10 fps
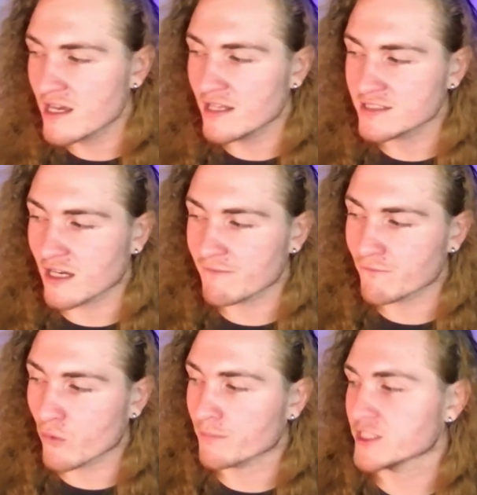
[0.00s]
It's got
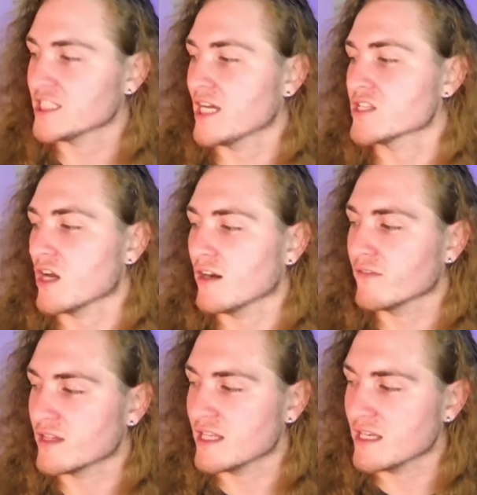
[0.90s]
four percent
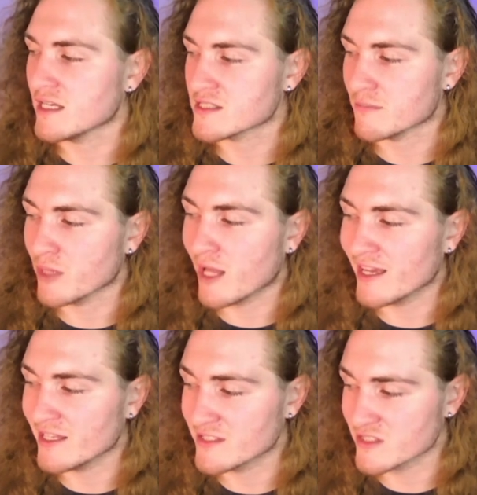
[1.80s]
of the supply
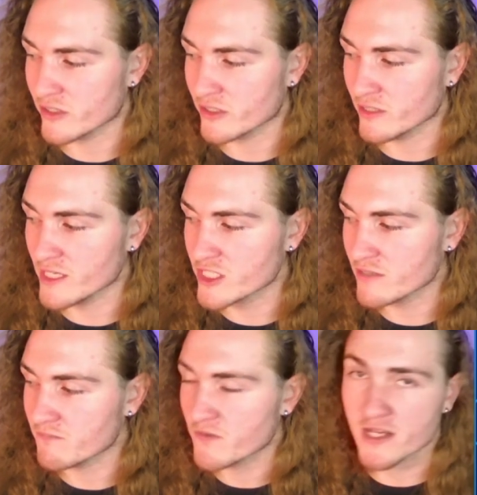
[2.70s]
in circulation.